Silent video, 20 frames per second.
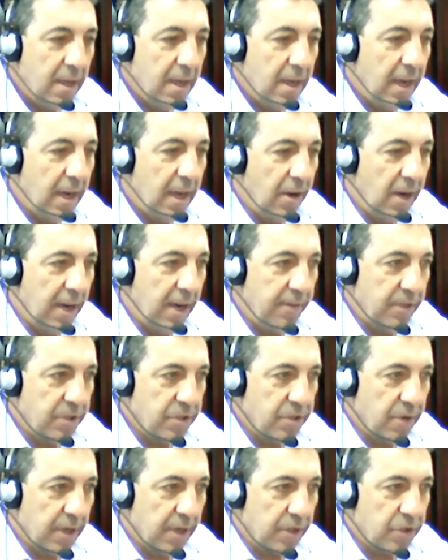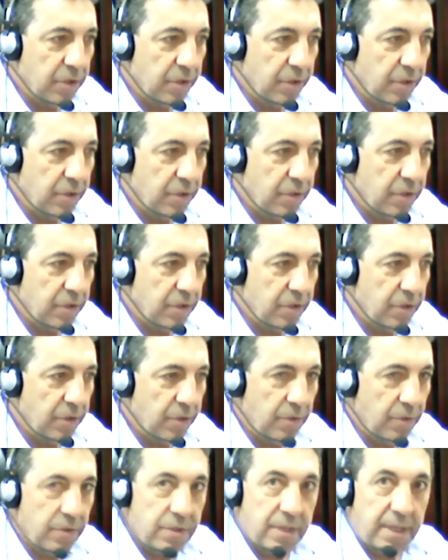and I have instructions
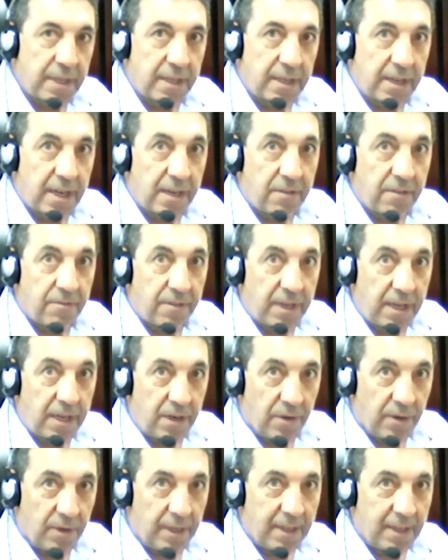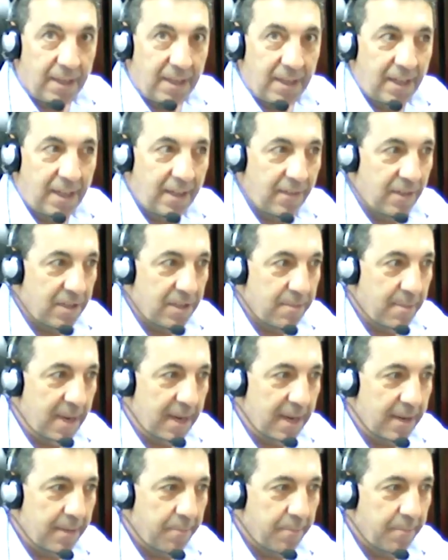to seek a date for hearing in this
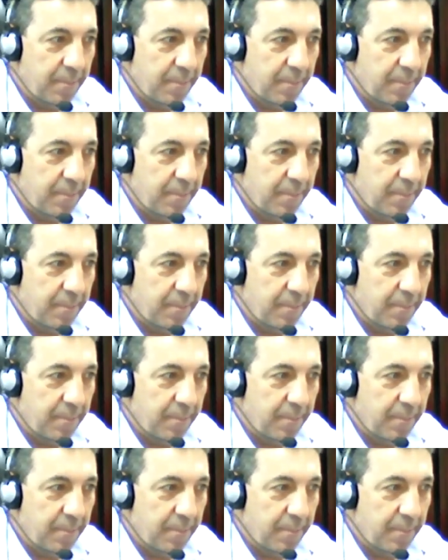matter.